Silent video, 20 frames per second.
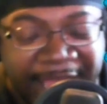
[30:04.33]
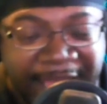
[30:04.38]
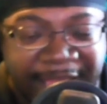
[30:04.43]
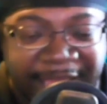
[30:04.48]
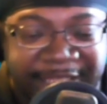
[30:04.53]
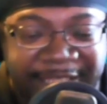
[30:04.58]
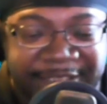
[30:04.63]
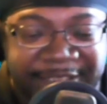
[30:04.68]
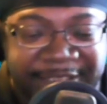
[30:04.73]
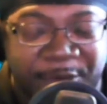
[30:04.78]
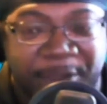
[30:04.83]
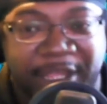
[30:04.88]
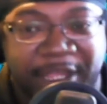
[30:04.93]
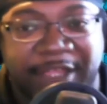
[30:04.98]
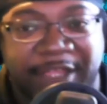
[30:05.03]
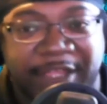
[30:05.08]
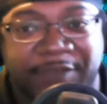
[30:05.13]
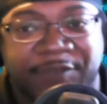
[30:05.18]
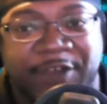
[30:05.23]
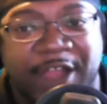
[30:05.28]
So
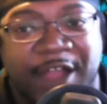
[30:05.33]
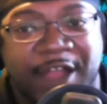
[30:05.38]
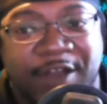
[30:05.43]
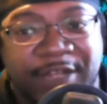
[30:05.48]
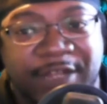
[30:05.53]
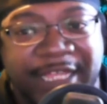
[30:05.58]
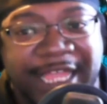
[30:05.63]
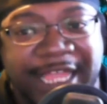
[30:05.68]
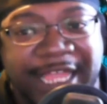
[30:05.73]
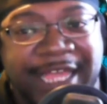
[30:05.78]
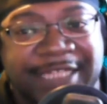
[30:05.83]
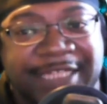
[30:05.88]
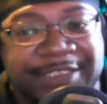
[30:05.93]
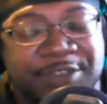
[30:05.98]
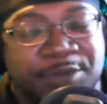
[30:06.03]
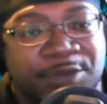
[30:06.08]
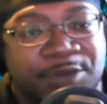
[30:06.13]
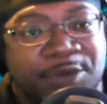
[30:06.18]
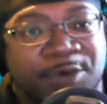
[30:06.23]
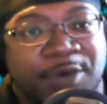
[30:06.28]
for all the guys
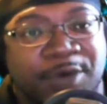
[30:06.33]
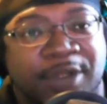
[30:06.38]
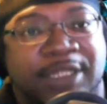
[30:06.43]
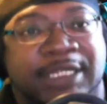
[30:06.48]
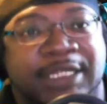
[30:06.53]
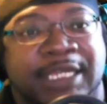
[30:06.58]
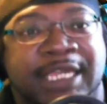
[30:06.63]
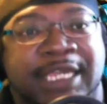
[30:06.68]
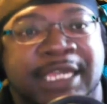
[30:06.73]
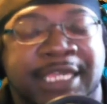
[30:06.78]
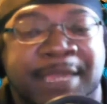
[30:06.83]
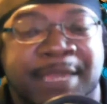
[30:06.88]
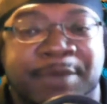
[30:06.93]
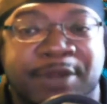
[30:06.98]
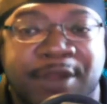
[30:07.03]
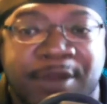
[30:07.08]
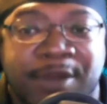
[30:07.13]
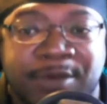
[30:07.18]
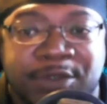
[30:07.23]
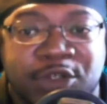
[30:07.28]
who are keeping
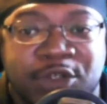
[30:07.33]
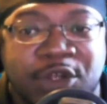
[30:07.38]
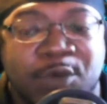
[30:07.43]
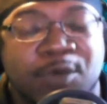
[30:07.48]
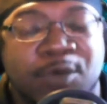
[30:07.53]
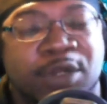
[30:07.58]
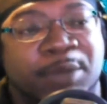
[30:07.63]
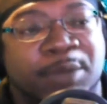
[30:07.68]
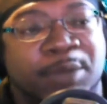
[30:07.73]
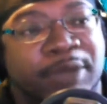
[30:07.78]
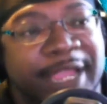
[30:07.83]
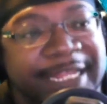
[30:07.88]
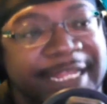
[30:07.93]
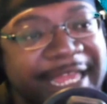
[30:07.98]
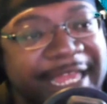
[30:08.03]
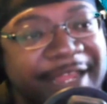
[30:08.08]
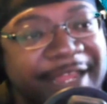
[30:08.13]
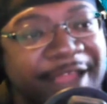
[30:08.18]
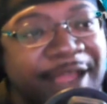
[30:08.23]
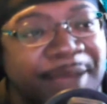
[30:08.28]
on, want to bring
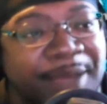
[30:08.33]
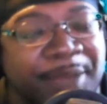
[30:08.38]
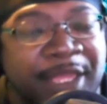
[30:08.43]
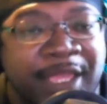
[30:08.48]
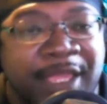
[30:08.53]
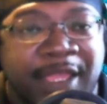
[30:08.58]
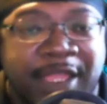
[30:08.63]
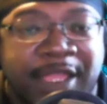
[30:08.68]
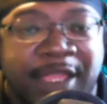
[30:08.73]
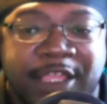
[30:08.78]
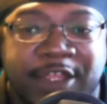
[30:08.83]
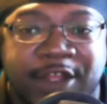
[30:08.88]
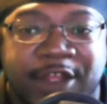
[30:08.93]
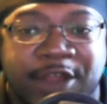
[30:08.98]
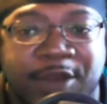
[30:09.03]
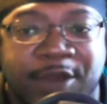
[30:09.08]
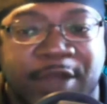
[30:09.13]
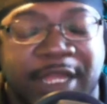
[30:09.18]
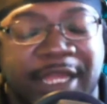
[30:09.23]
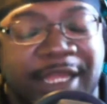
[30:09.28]
that up,
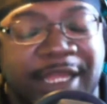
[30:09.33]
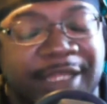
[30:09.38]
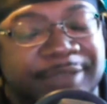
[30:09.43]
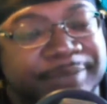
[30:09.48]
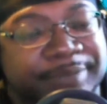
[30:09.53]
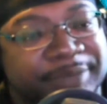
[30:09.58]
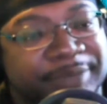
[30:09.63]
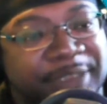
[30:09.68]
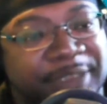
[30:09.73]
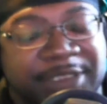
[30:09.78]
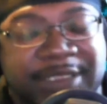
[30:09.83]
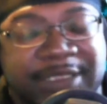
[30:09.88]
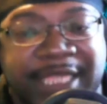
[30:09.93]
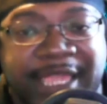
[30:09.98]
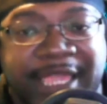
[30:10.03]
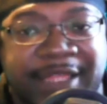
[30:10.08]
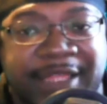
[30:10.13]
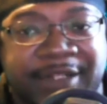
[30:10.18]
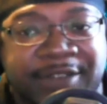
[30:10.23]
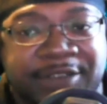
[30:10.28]
I'm just
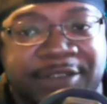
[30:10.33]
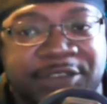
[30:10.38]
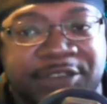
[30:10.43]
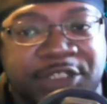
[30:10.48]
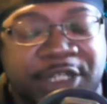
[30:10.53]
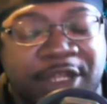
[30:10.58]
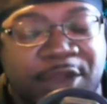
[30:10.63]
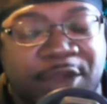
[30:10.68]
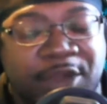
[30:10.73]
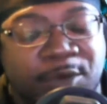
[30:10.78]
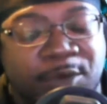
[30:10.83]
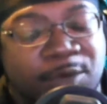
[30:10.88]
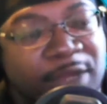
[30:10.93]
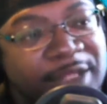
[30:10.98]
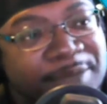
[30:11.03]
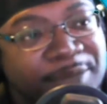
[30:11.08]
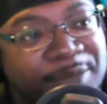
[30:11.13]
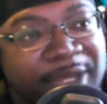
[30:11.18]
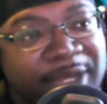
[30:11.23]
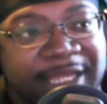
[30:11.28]
saying,
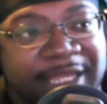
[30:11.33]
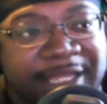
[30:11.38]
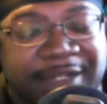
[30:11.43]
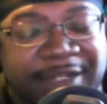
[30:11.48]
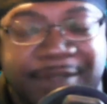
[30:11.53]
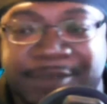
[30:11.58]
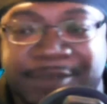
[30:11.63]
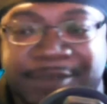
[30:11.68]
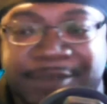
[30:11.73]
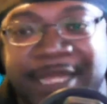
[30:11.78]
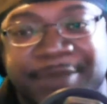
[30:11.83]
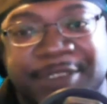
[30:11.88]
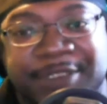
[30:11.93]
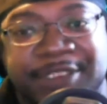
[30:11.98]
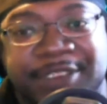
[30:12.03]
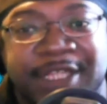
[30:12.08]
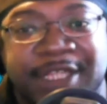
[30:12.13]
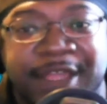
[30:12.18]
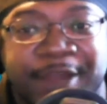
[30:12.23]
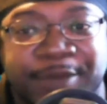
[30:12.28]
one monkey don't stop the
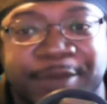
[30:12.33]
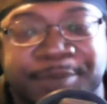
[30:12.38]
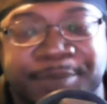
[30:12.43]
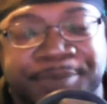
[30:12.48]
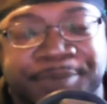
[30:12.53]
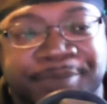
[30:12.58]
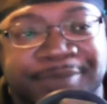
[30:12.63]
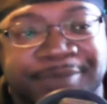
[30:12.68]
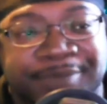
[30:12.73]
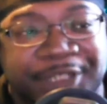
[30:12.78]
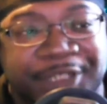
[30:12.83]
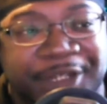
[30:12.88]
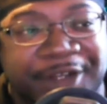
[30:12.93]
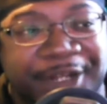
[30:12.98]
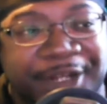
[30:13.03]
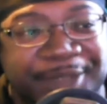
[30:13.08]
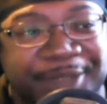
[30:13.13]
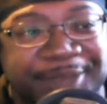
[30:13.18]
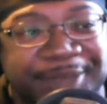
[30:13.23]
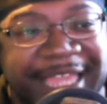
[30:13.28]
show. You know
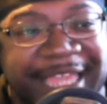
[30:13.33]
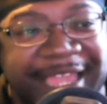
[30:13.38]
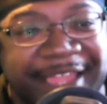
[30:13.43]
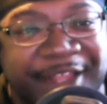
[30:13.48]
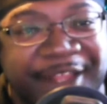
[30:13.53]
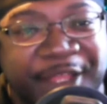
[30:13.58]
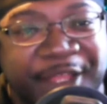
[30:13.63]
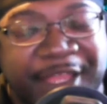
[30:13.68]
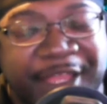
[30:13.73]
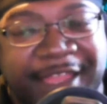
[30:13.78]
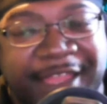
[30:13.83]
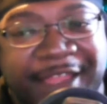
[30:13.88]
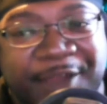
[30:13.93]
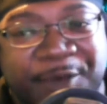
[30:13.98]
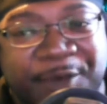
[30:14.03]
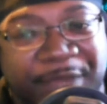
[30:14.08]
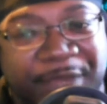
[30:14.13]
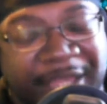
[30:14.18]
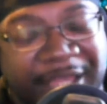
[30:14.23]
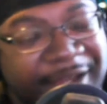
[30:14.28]
what I'm saying?
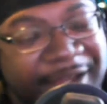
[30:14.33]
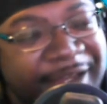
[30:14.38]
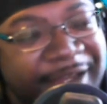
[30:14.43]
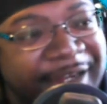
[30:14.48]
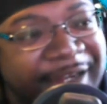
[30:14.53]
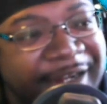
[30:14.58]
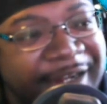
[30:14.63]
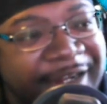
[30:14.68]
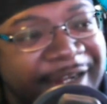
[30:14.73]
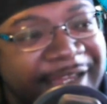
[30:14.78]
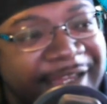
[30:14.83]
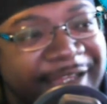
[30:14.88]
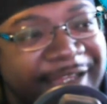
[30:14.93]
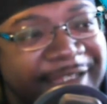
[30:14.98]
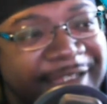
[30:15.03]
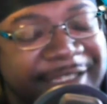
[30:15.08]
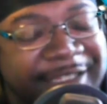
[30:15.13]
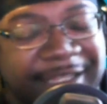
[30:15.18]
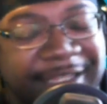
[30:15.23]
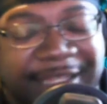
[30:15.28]
We are. I
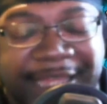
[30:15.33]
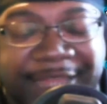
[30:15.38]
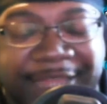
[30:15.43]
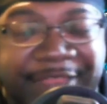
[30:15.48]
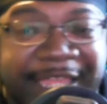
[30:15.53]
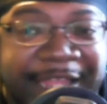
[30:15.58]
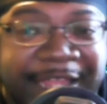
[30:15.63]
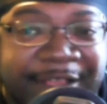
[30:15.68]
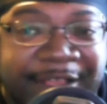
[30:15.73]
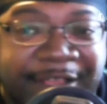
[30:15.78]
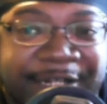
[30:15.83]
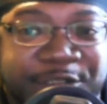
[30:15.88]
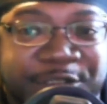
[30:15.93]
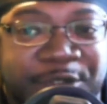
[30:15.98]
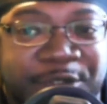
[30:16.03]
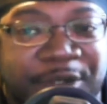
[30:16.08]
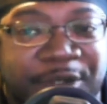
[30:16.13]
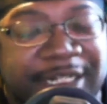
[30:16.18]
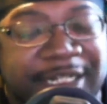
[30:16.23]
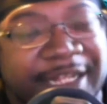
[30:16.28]
think Carolina's
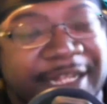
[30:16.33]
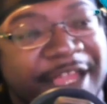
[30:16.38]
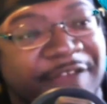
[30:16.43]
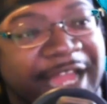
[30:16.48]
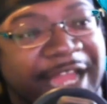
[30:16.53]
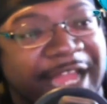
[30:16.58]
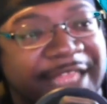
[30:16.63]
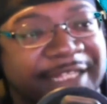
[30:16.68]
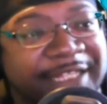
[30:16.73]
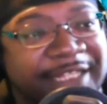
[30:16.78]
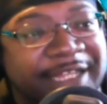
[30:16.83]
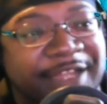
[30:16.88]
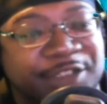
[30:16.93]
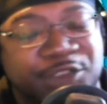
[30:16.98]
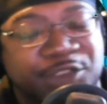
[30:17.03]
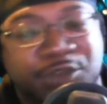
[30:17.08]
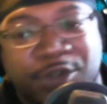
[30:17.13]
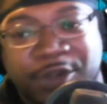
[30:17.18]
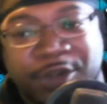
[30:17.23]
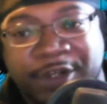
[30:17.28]
stronger than ever. I think they are
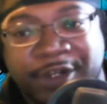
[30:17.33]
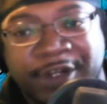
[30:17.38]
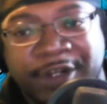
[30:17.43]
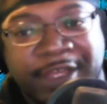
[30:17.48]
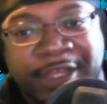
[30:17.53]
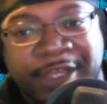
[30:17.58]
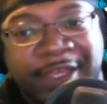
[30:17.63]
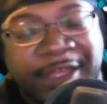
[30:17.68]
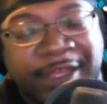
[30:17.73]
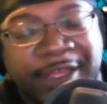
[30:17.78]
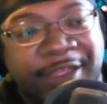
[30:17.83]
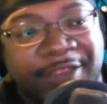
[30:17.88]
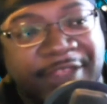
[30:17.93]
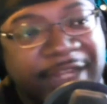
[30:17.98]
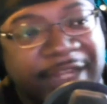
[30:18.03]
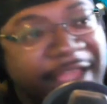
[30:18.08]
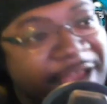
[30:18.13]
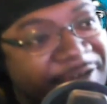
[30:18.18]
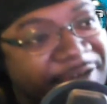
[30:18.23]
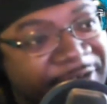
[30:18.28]
stronger
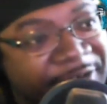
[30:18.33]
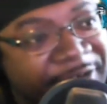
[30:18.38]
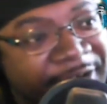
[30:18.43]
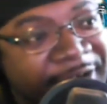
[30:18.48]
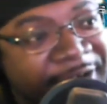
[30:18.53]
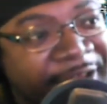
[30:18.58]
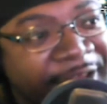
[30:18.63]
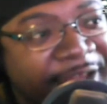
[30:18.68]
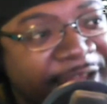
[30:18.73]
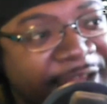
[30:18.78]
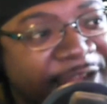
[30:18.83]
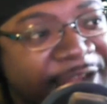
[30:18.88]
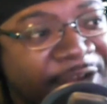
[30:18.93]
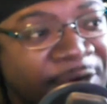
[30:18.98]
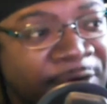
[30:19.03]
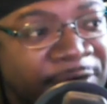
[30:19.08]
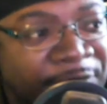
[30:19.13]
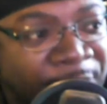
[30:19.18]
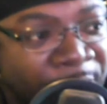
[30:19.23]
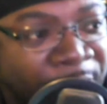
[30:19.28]
than ever
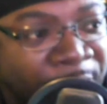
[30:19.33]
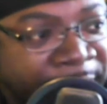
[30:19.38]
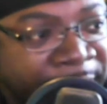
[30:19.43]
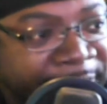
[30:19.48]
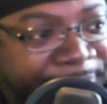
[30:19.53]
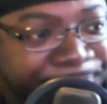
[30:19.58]
going forward,